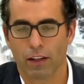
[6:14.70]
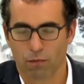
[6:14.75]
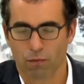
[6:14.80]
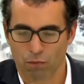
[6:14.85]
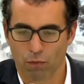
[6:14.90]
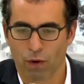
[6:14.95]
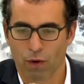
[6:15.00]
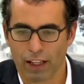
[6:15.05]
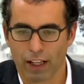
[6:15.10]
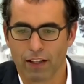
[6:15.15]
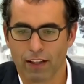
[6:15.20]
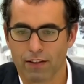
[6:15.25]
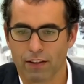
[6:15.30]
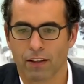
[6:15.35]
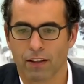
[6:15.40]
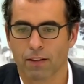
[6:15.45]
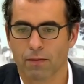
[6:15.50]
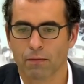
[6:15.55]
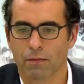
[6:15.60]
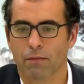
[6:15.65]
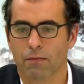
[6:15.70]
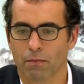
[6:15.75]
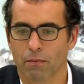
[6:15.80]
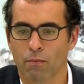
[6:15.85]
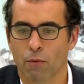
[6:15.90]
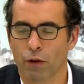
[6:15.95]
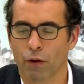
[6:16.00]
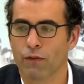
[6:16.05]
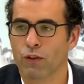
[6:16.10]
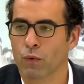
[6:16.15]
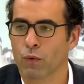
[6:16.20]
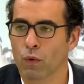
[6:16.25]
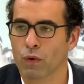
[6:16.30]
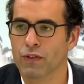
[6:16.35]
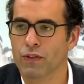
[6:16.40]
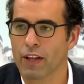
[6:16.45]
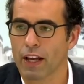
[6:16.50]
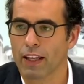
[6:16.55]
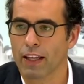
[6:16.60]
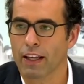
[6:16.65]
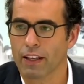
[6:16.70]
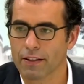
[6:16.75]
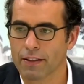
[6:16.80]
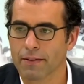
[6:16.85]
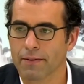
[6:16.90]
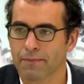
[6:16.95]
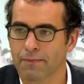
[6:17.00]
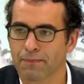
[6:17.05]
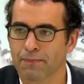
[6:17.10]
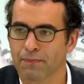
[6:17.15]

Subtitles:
We need to move towards that, yes.